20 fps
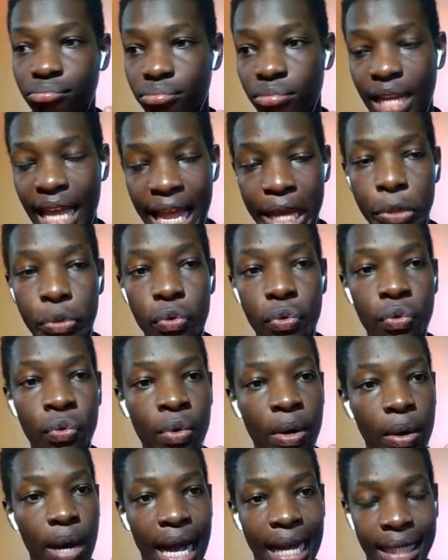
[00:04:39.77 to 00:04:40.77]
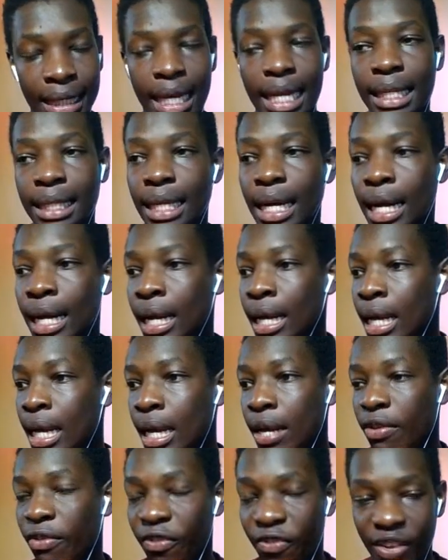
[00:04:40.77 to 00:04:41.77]
Edu, Arteta,
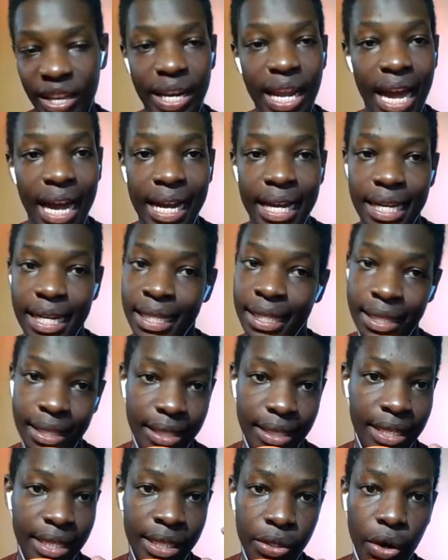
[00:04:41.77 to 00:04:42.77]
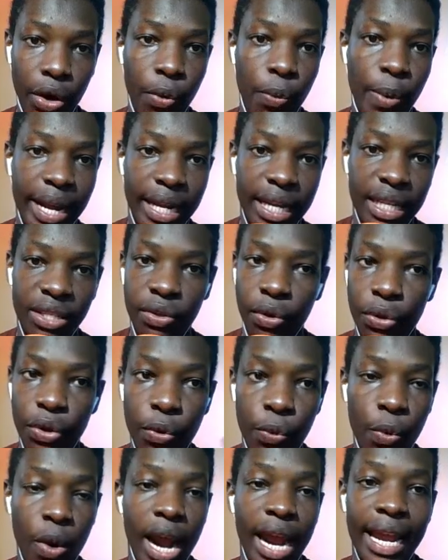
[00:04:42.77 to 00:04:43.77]
Vina, it's Korwenka. So you're
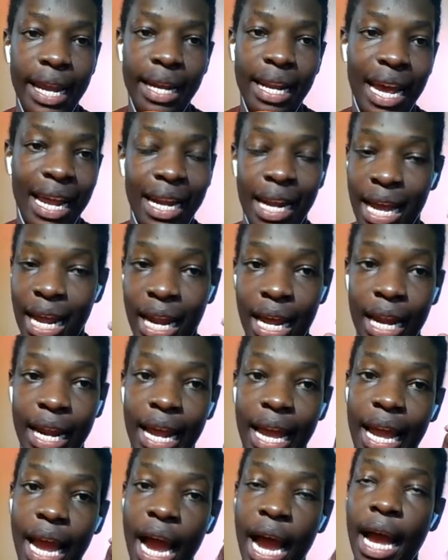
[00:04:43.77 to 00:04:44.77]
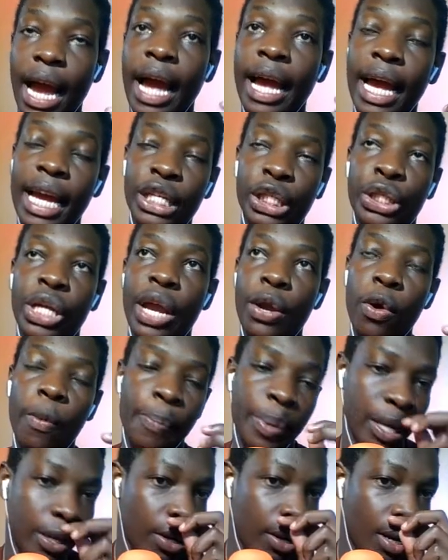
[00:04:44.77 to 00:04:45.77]
right, and I share your
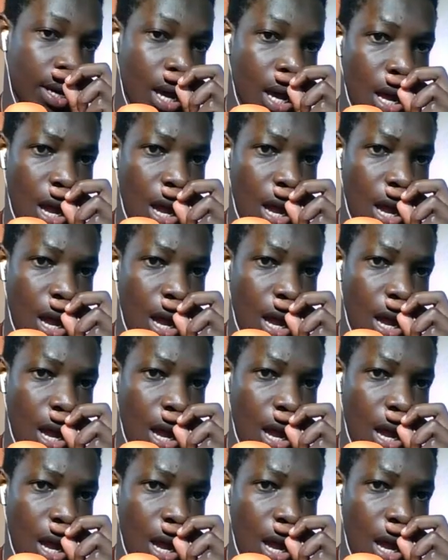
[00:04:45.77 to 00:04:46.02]
opinion.